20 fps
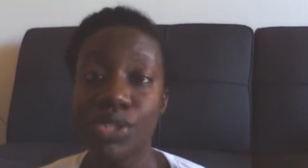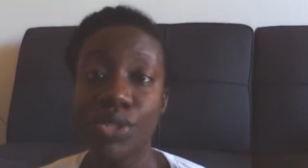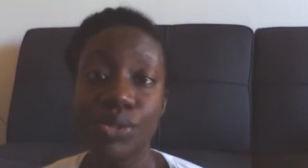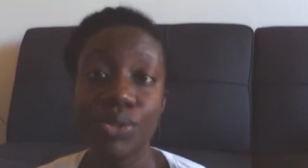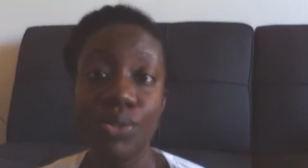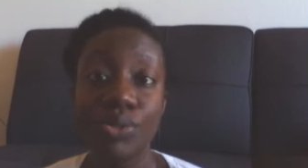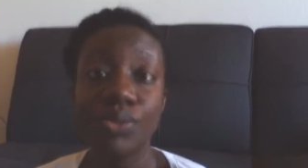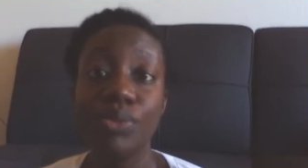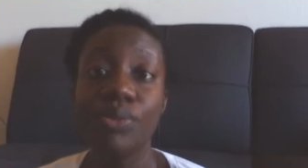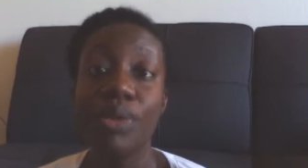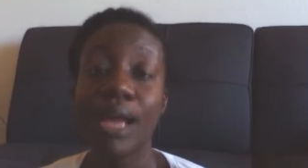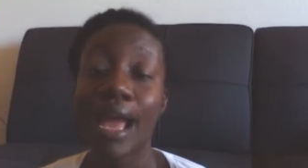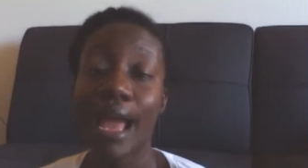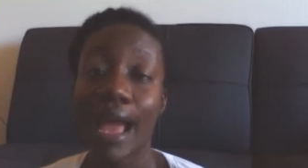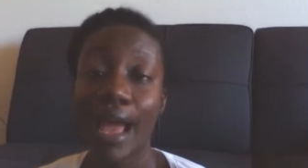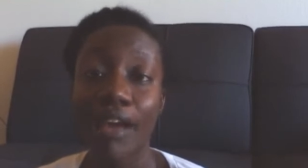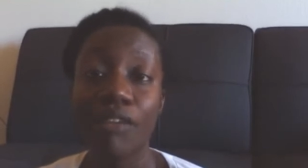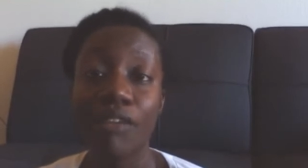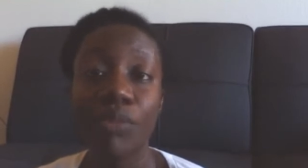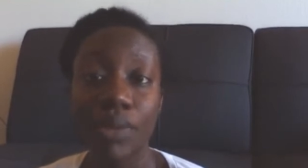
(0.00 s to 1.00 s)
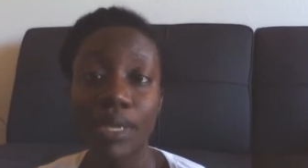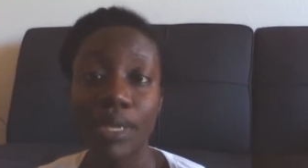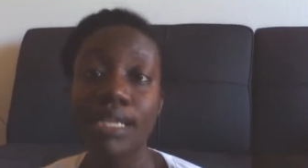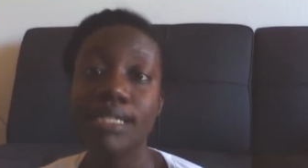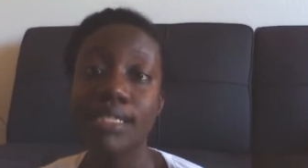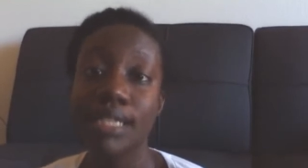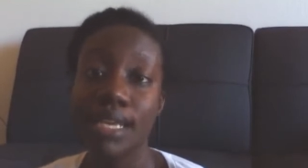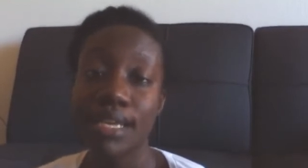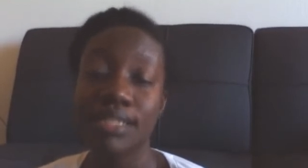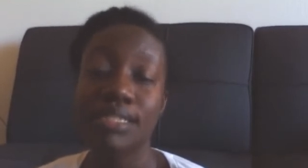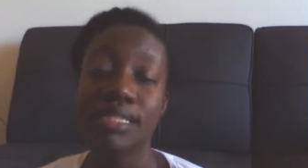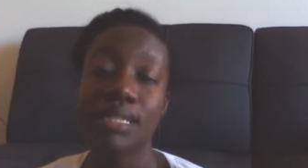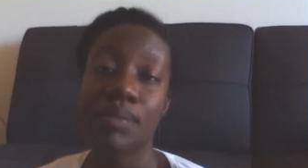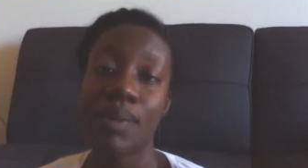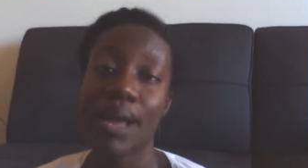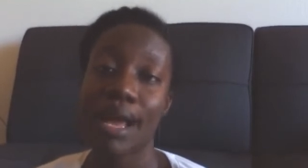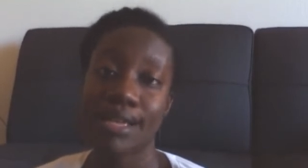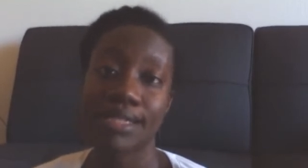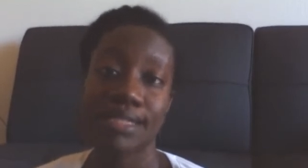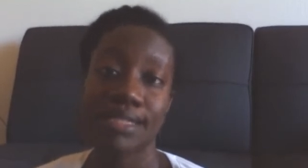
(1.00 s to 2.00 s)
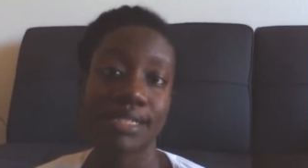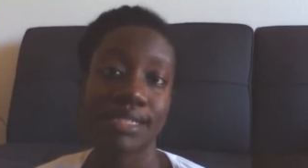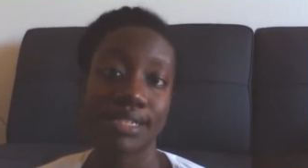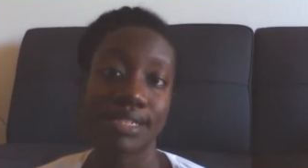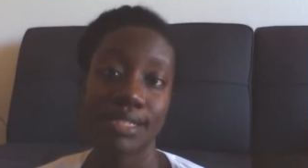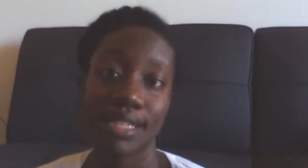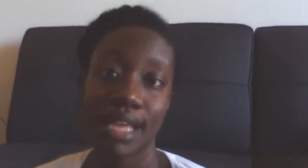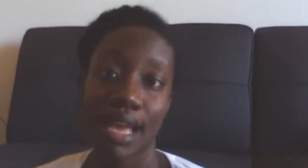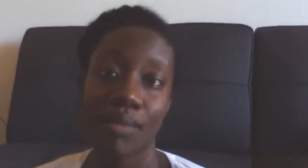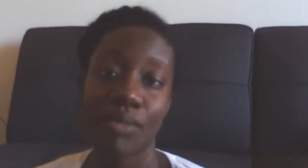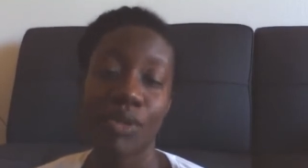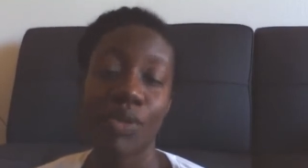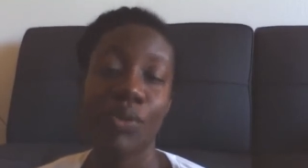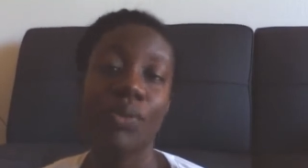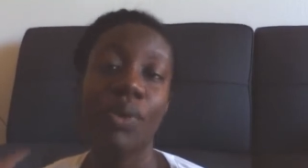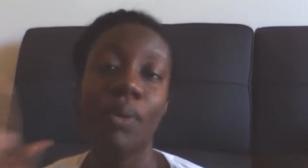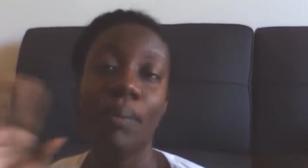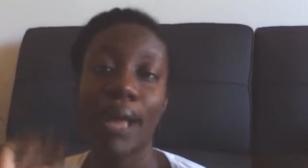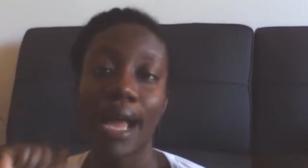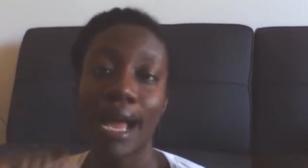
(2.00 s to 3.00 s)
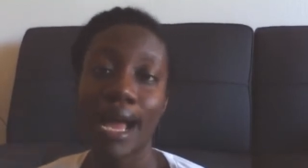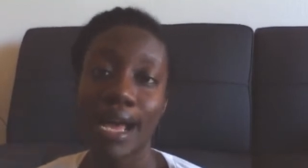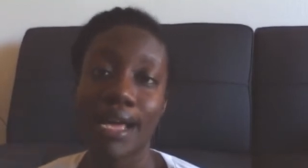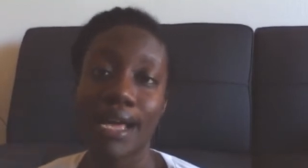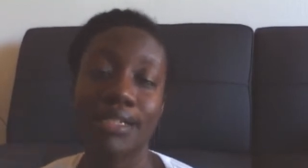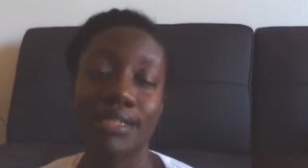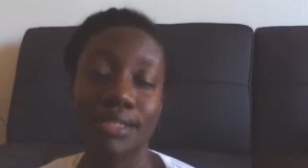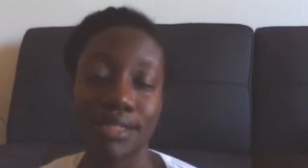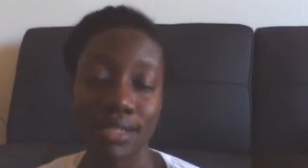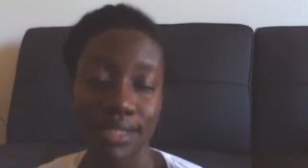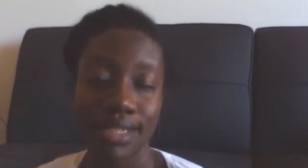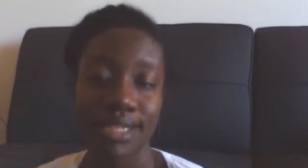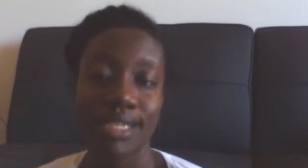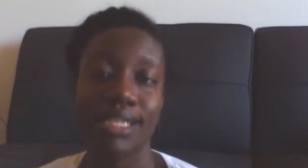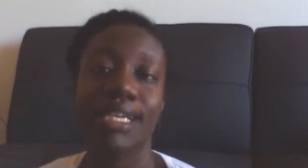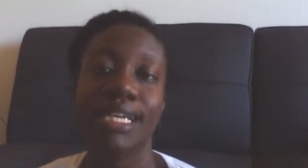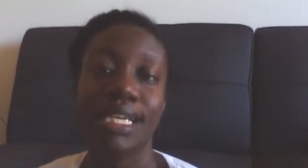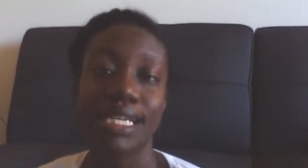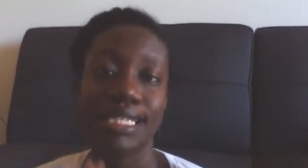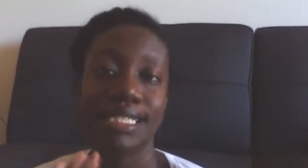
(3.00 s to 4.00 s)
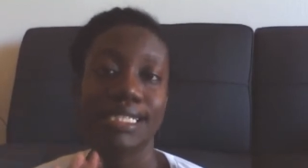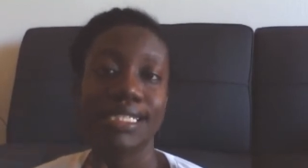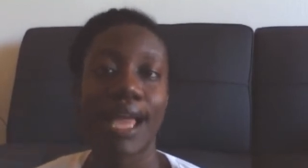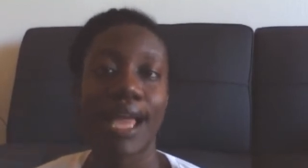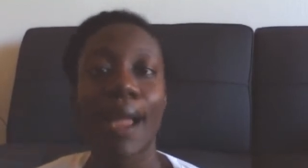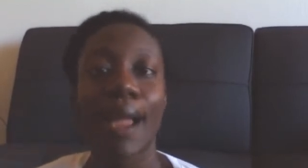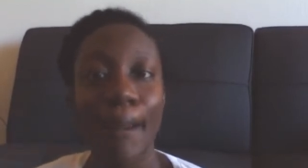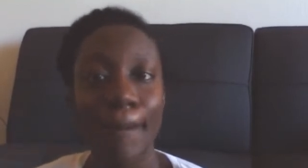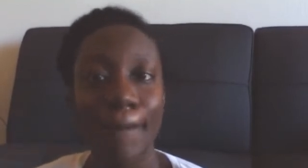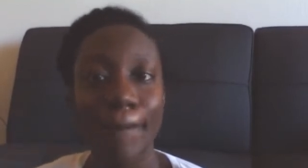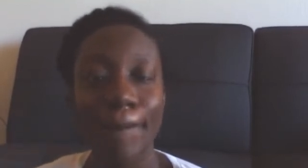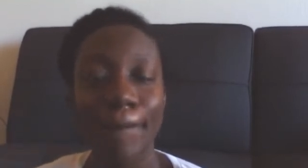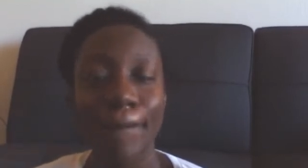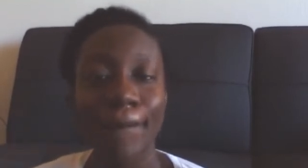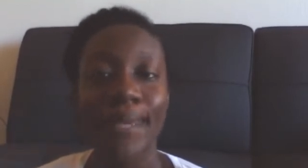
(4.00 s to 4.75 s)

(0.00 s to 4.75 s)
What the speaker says: you have what it takes to pass the exam. You will pass the exam.